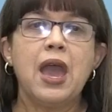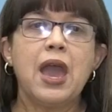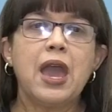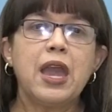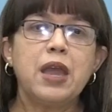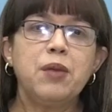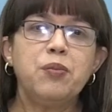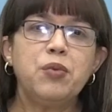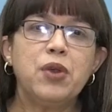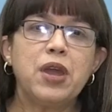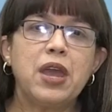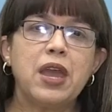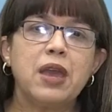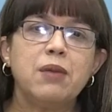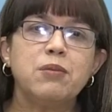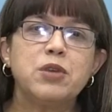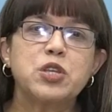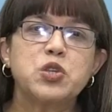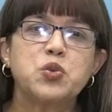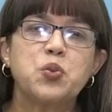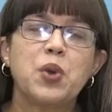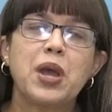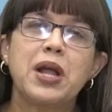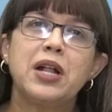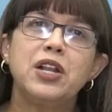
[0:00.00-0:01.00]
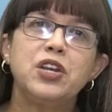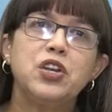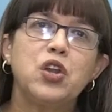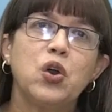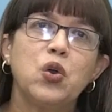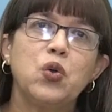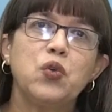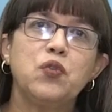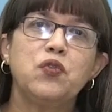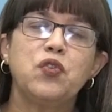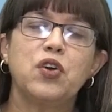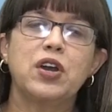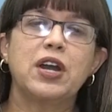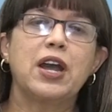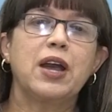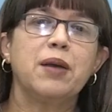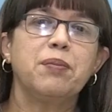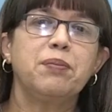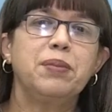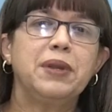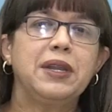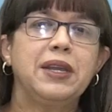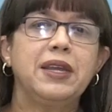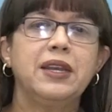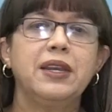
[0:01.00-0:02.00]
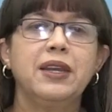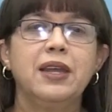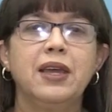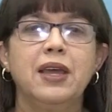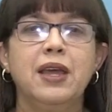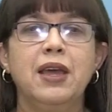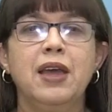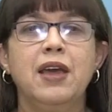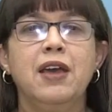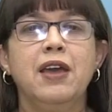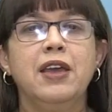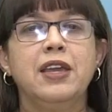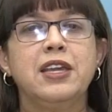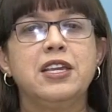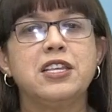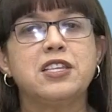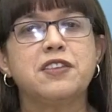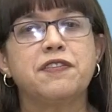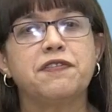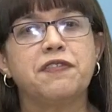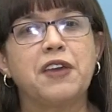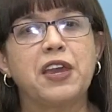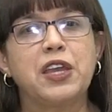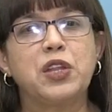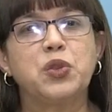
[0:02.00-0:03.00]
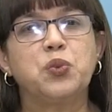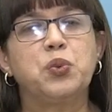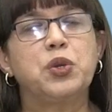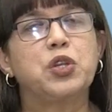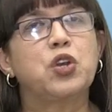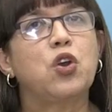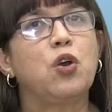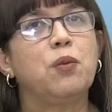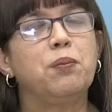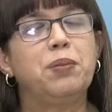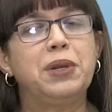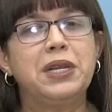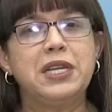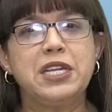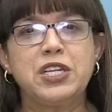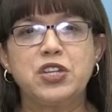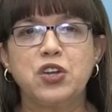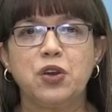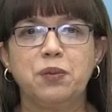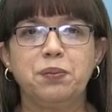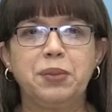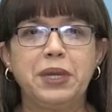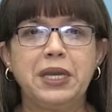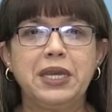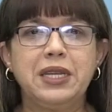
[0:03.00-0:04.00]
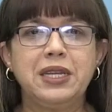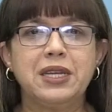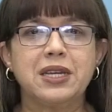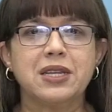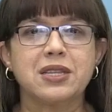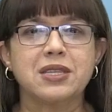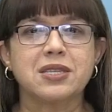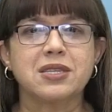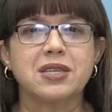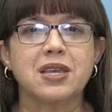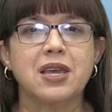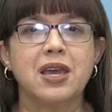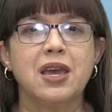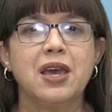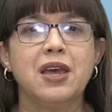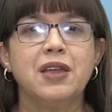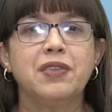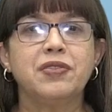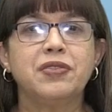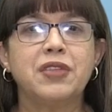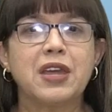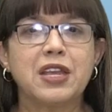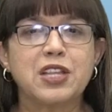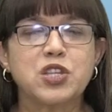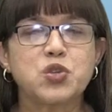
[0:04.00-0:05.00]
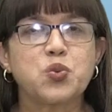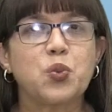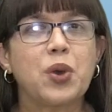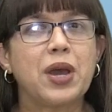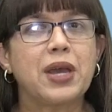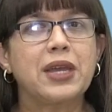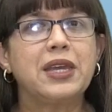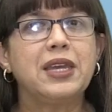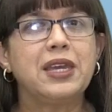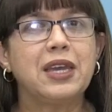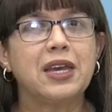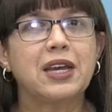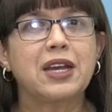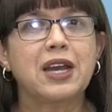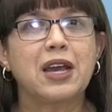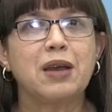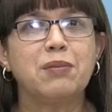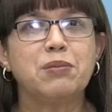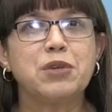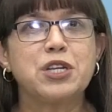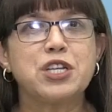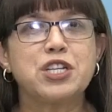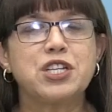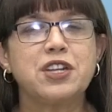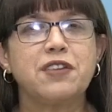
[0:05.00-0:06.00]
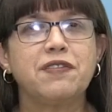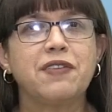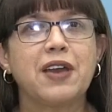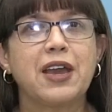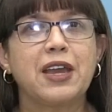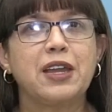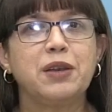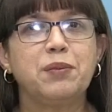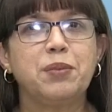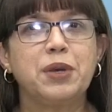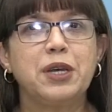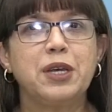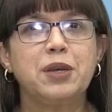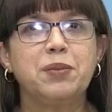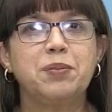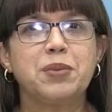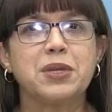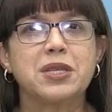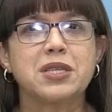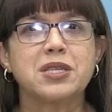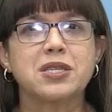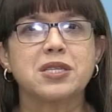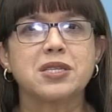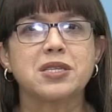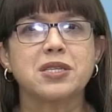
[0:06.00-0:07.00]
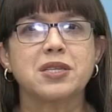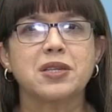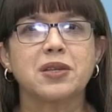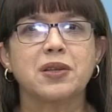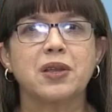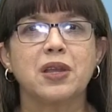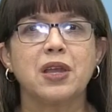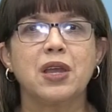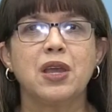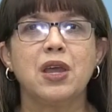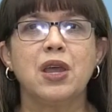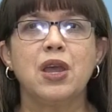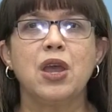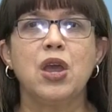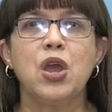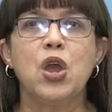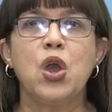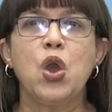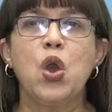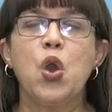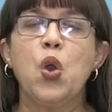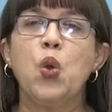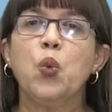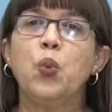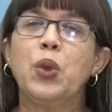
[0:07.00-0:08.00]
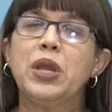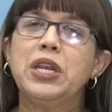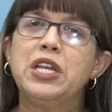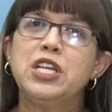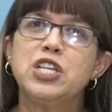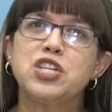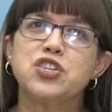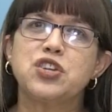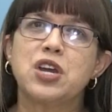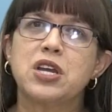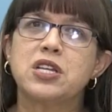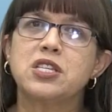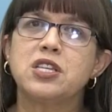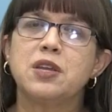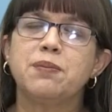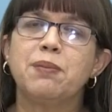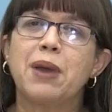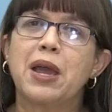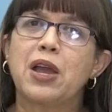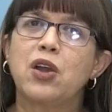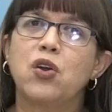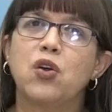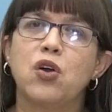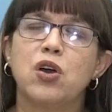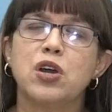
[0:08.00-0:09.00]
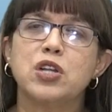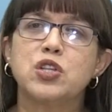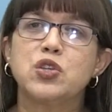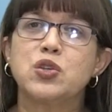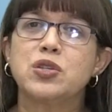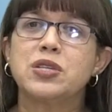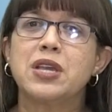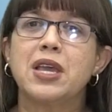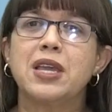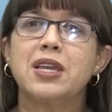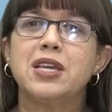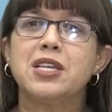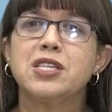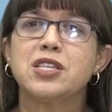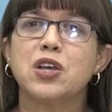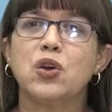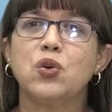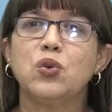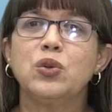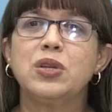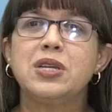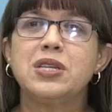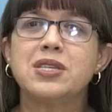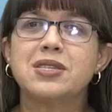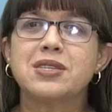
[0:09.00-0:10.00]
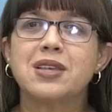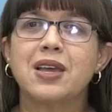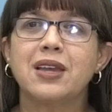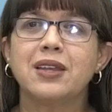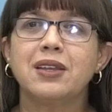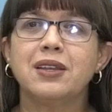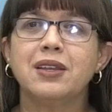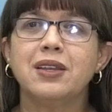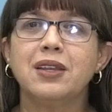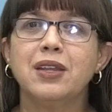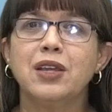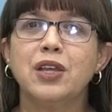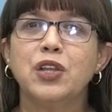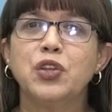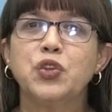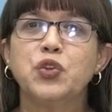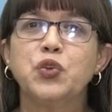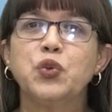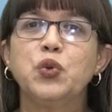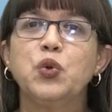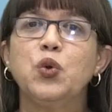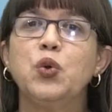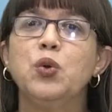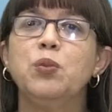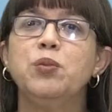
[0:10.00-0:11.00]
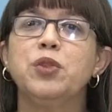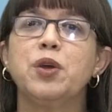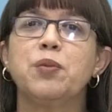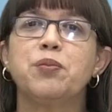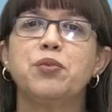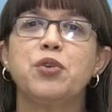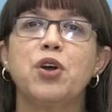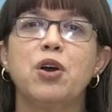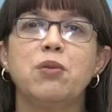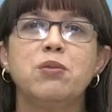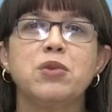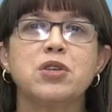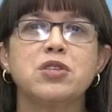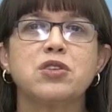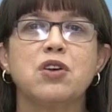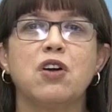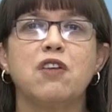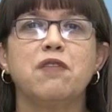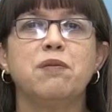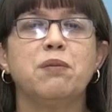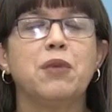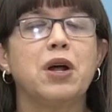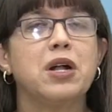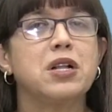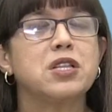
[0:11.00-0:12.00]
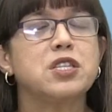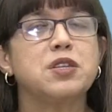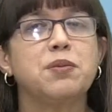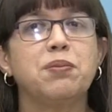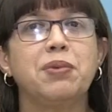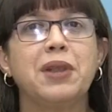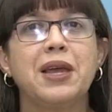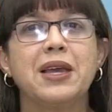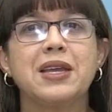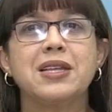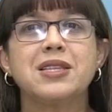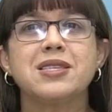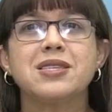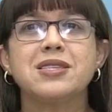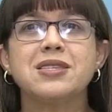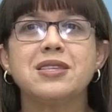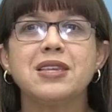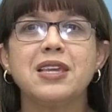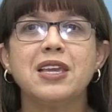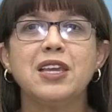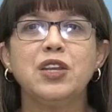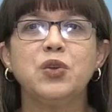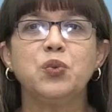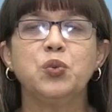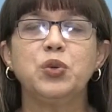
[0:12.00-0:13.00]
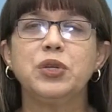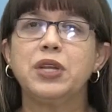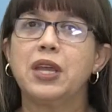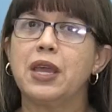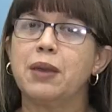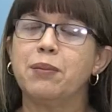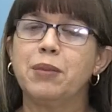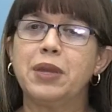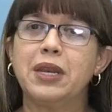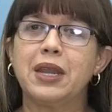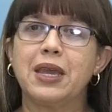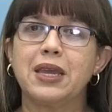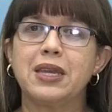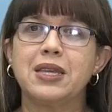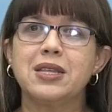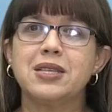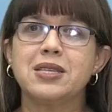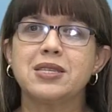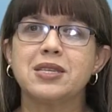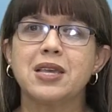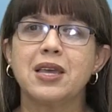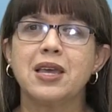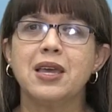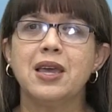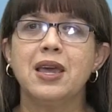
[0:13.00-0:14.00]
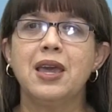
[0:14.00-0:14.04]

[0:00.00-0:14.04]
Abraham is well known for coupling his faith with complete obedience. That's why he accomplished divine purpose. When instructed by God to take his only son, through whom the promise of multiplied seed would emanate,